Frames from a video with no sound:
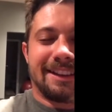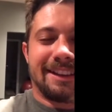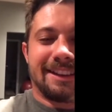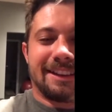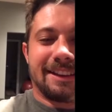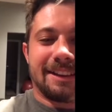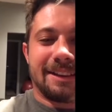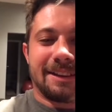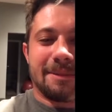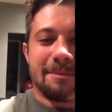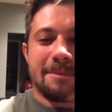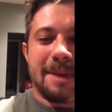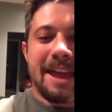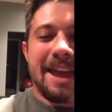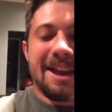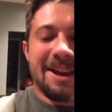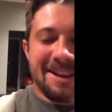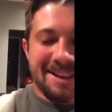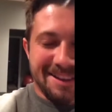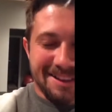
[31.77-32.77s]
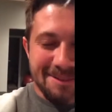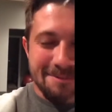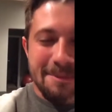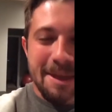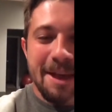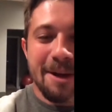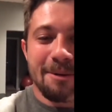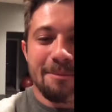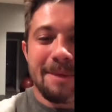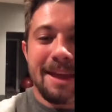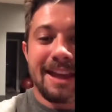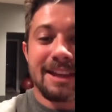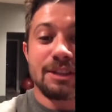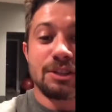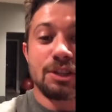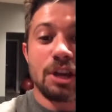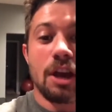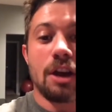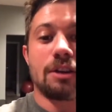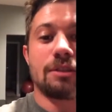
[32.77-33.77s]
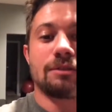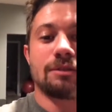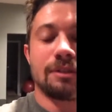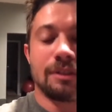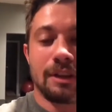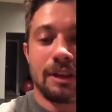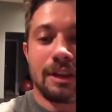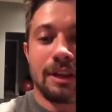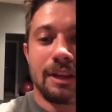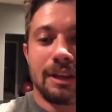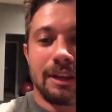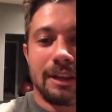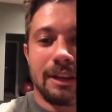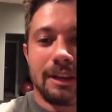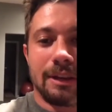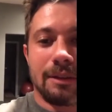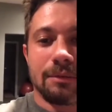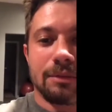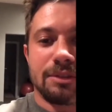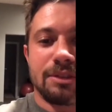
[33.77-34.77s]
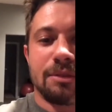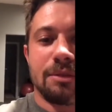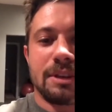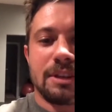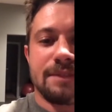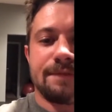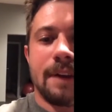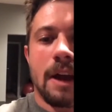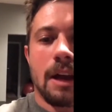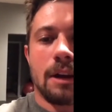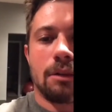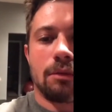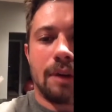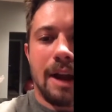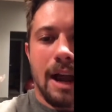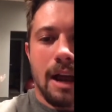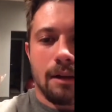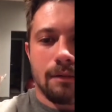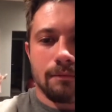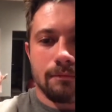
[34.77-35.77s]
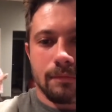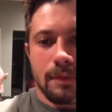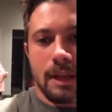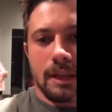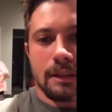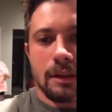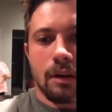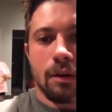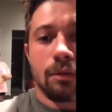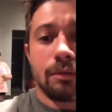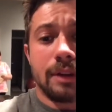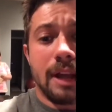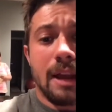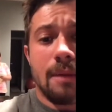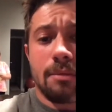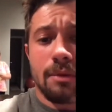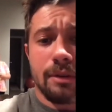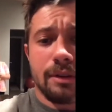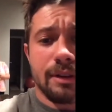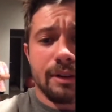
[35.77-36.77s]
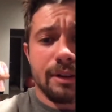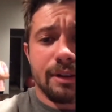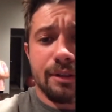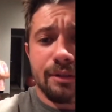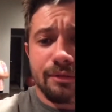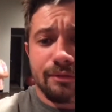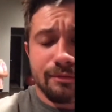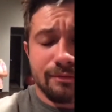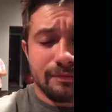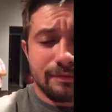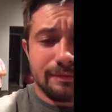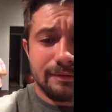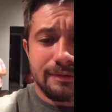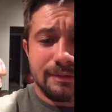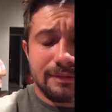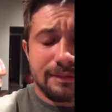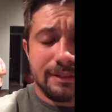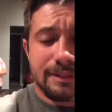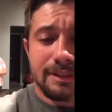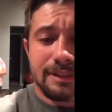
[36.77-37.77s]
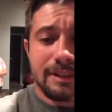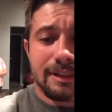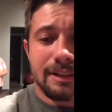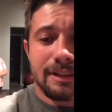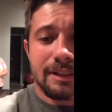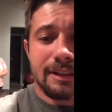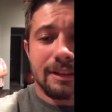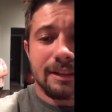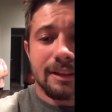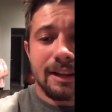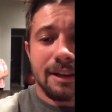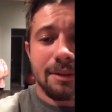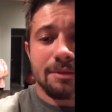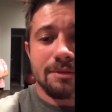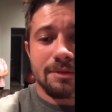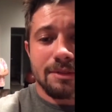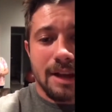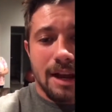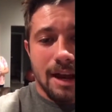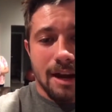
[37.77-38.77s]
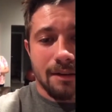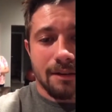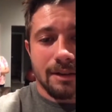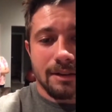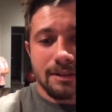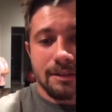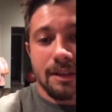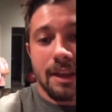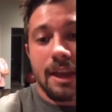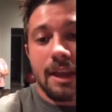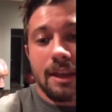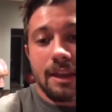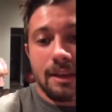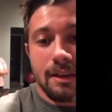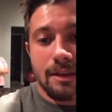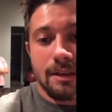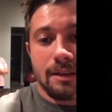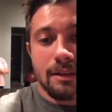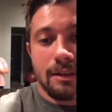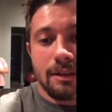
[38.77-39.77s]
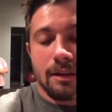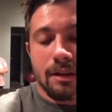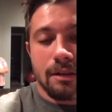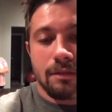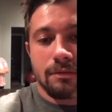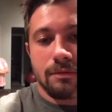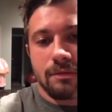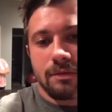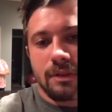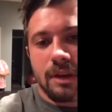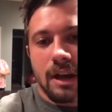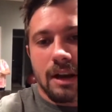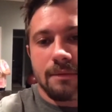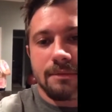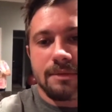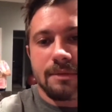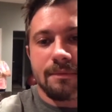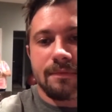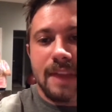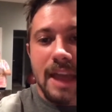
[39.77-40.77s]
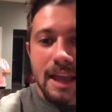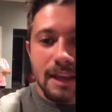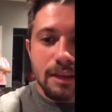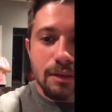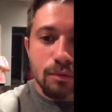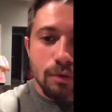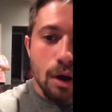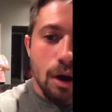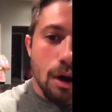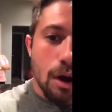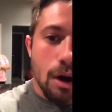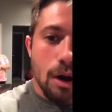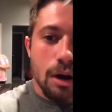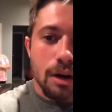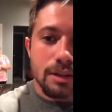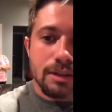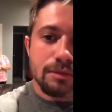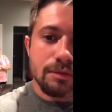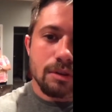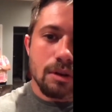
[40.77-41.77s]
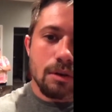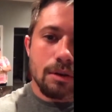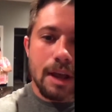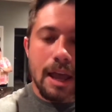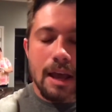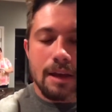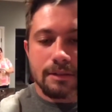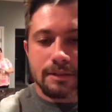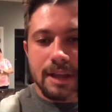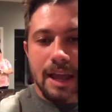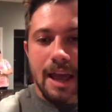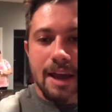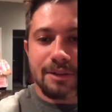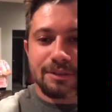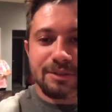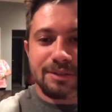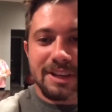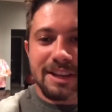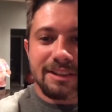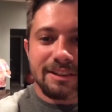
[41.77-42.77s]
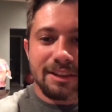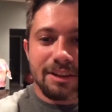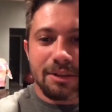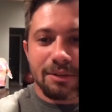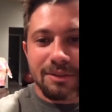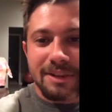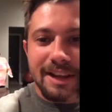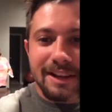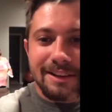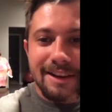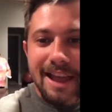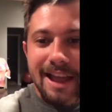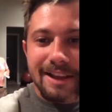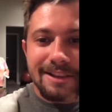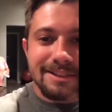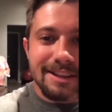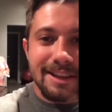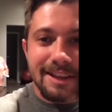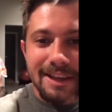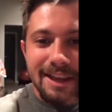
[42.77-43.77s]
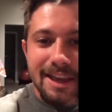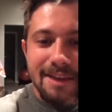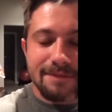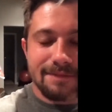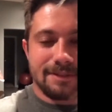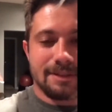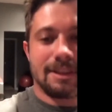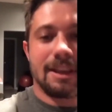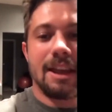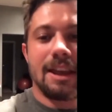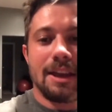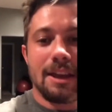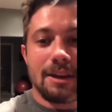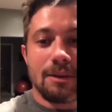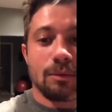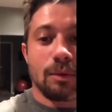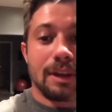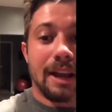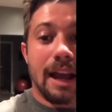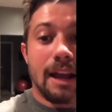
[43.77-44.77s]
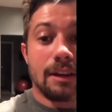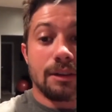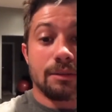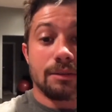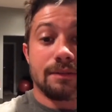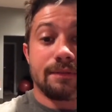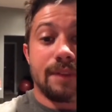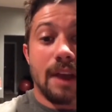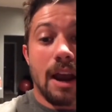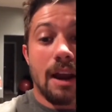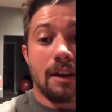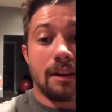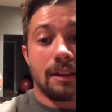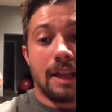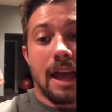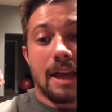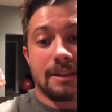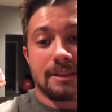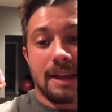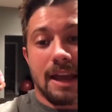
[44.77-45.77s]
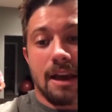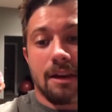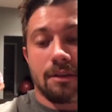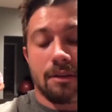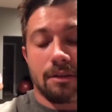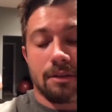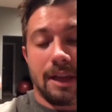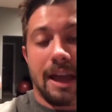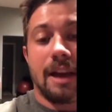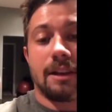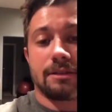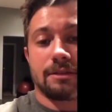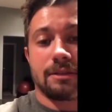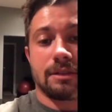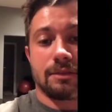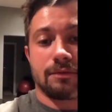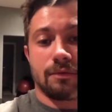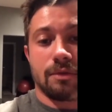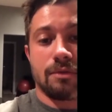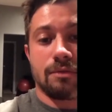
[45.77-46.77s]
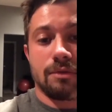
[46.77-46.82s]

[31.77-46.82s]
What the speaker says: The mailman Joe was doing his final route, and the whole neighborhood knew that he was retiring. So they, got him some thank you cards. He was going house to house. He was getting little knickknacks and gifts. Well, he got to his very last house on his route,